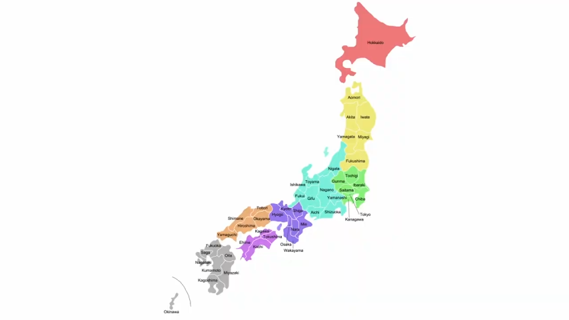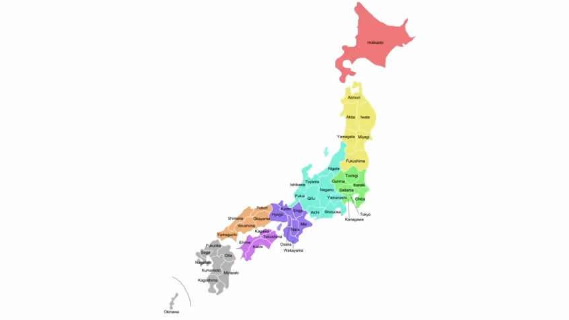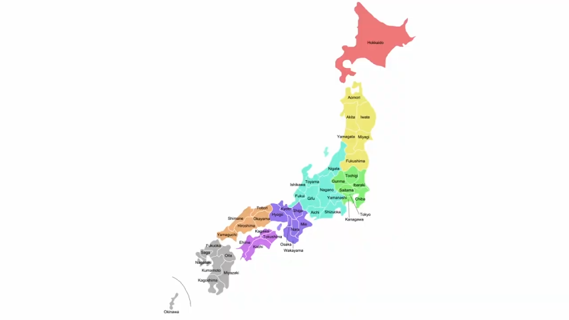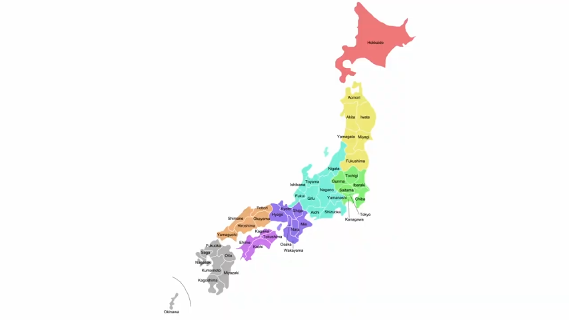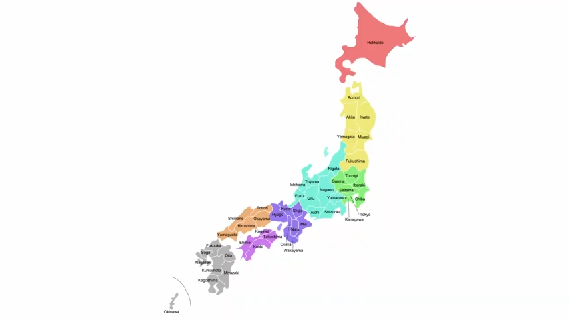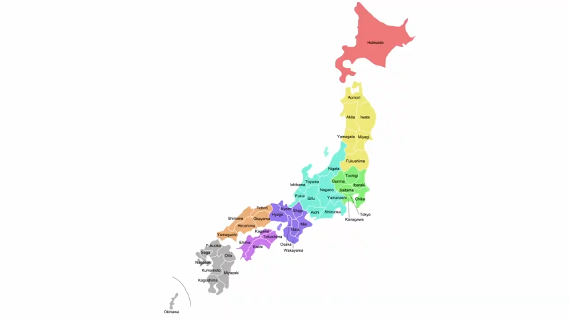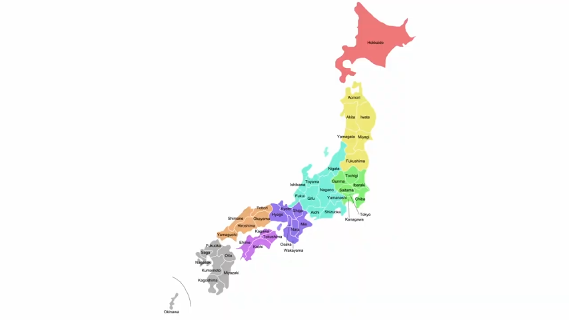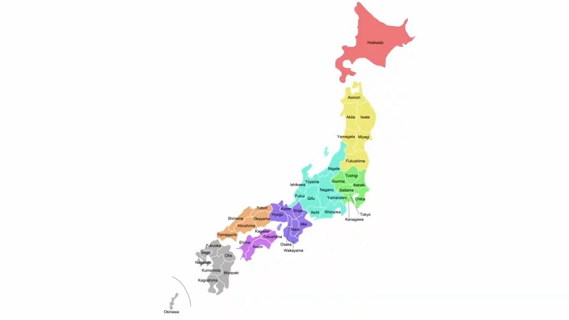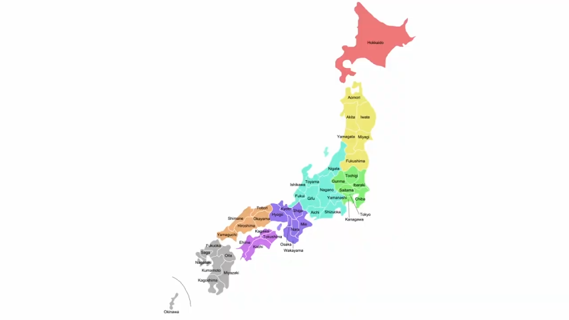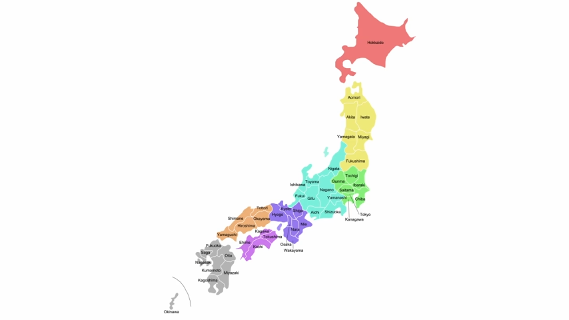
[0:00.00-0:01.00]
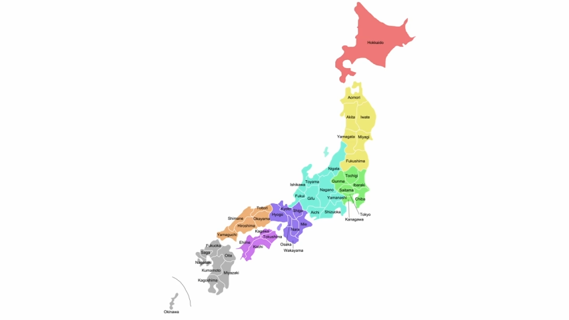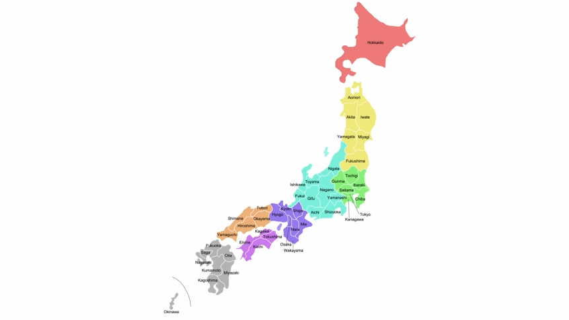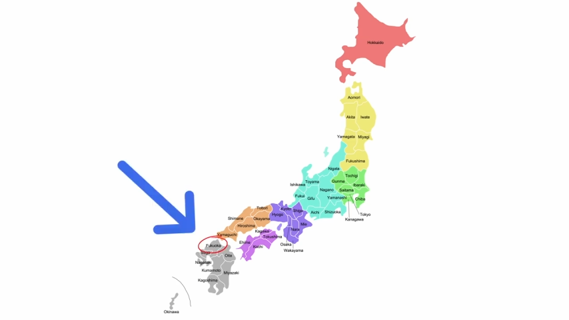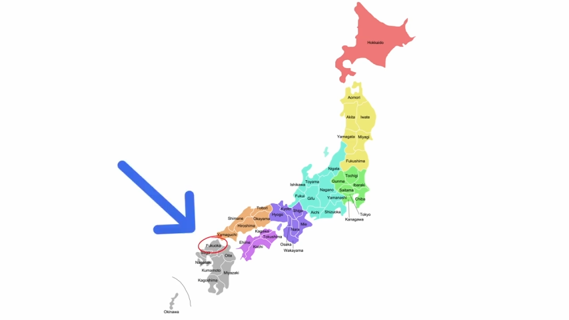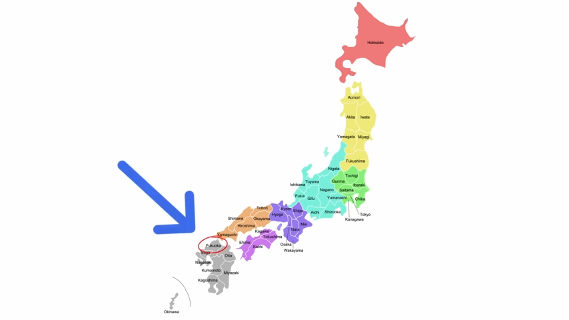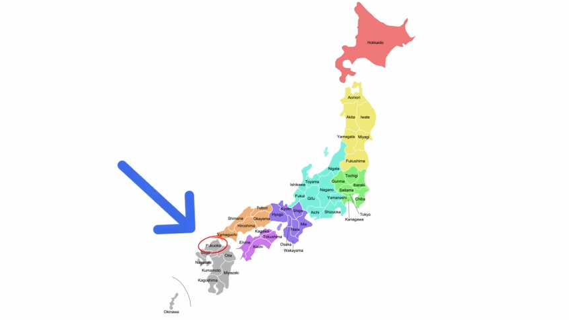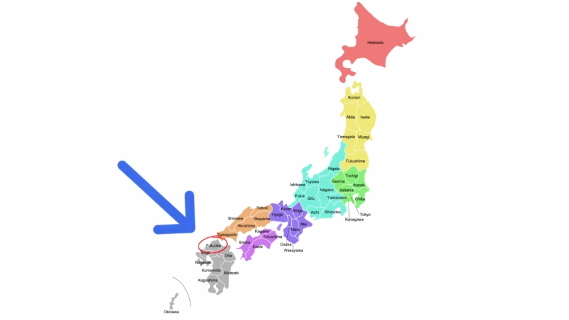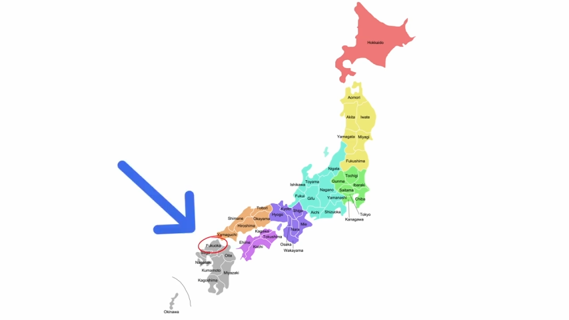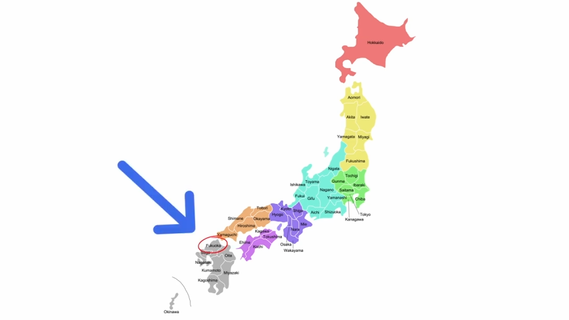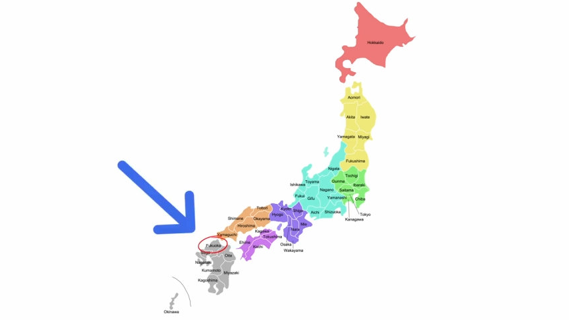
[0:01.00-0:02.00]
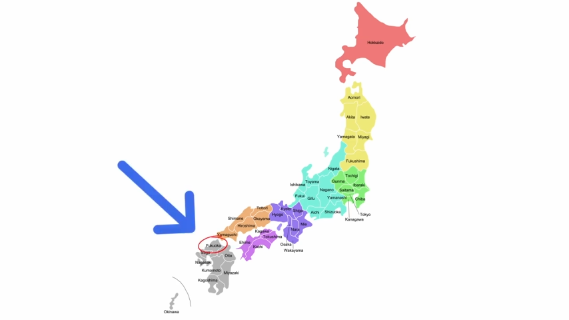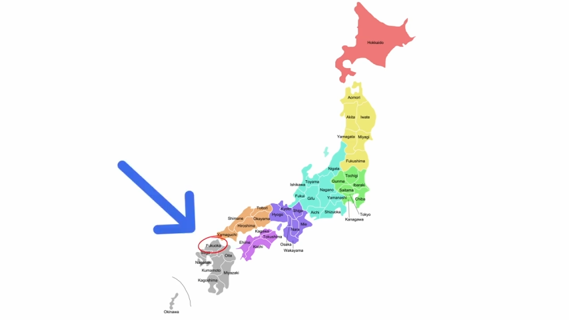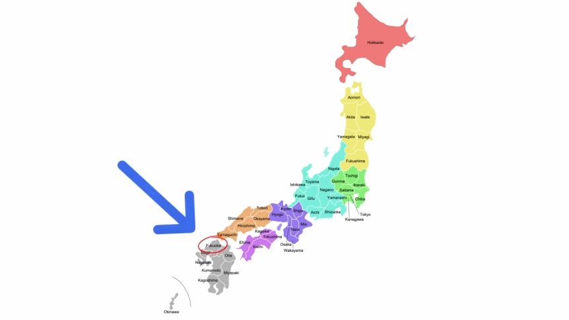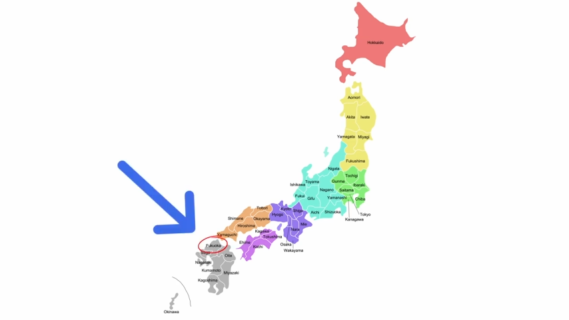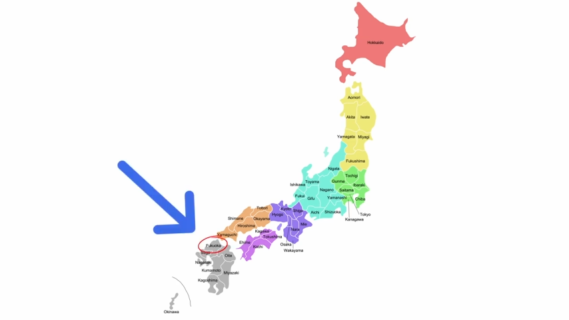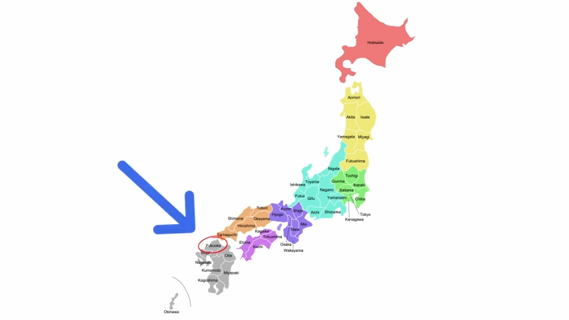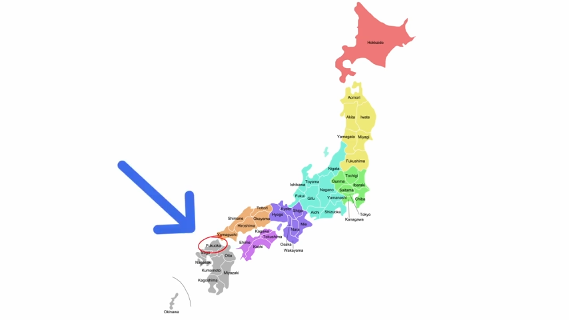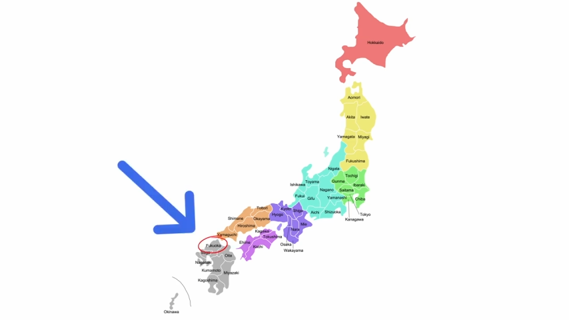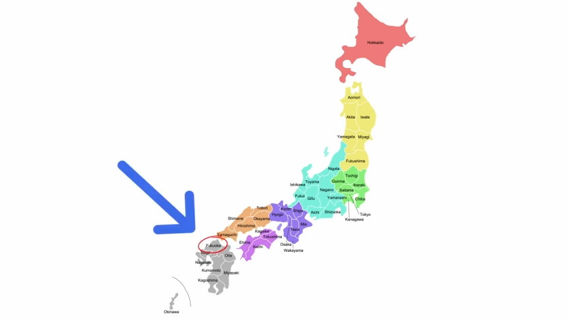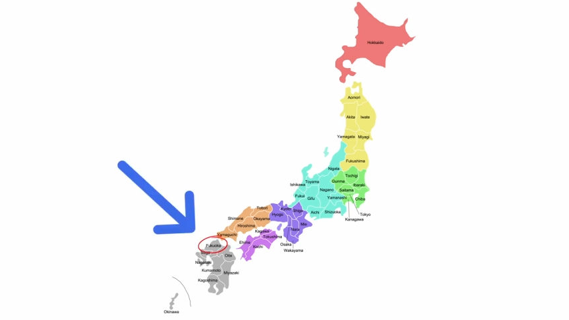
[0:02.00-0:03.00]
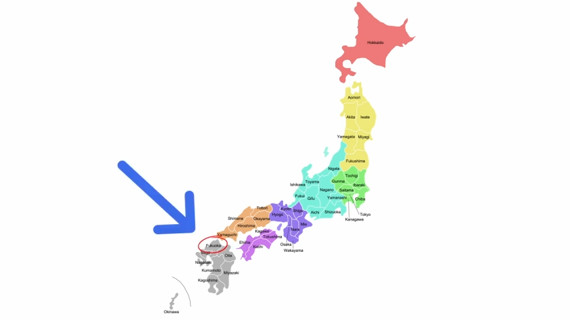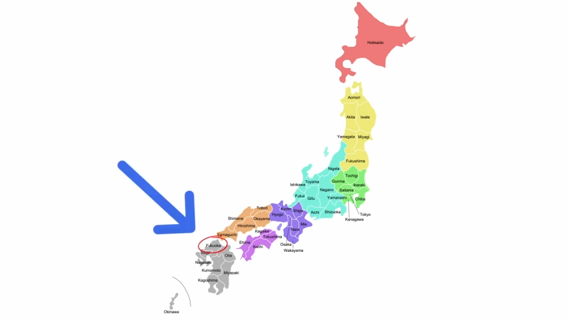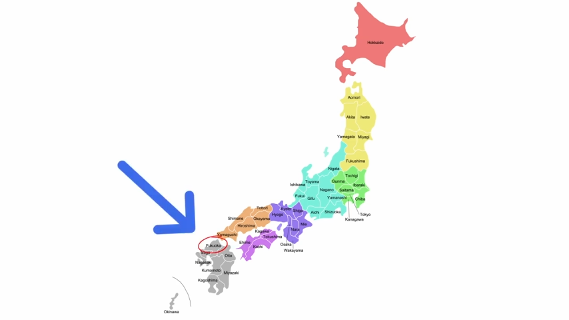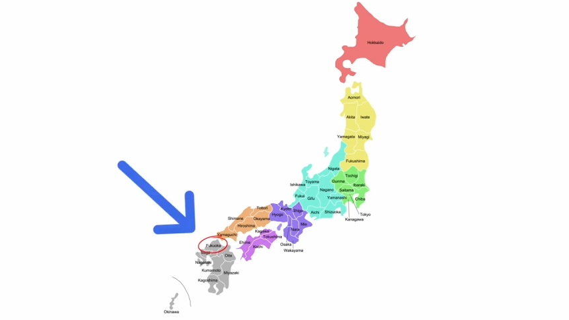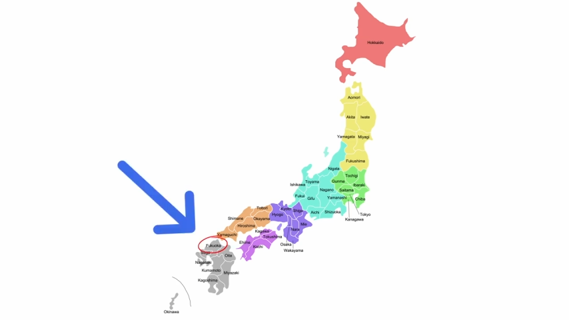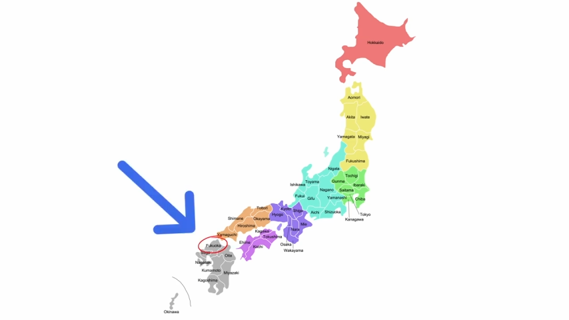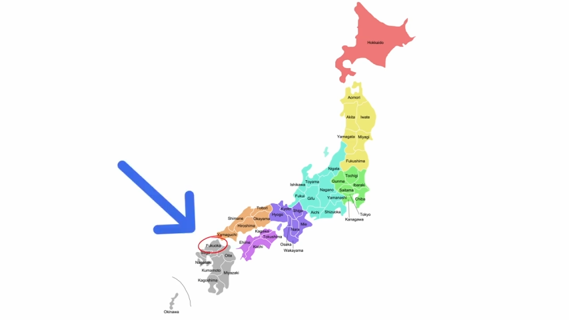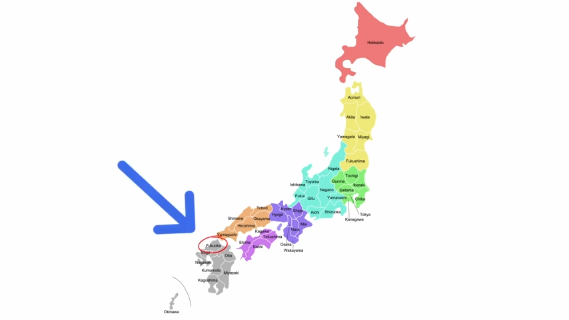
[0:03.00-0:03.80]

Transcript: No face is visible, so there are no lips to read.